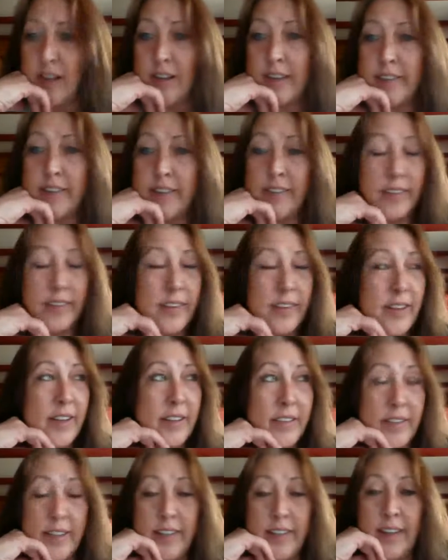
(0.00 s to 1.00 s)
So the
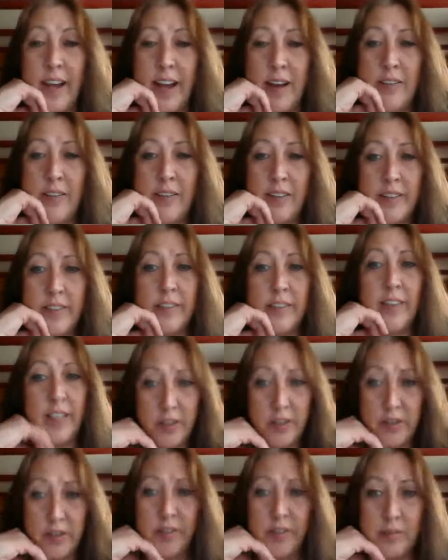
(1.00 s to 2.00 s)
next thing now is get
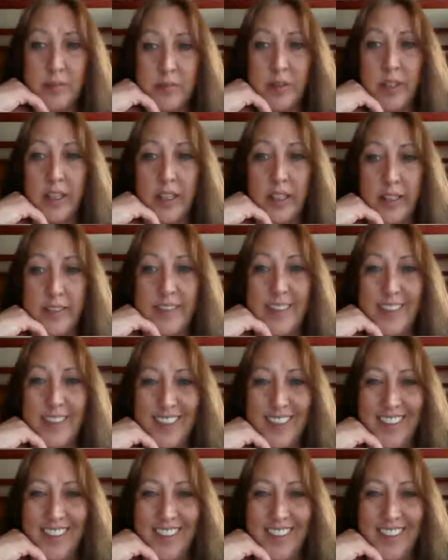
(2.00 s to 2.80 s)
you some leads.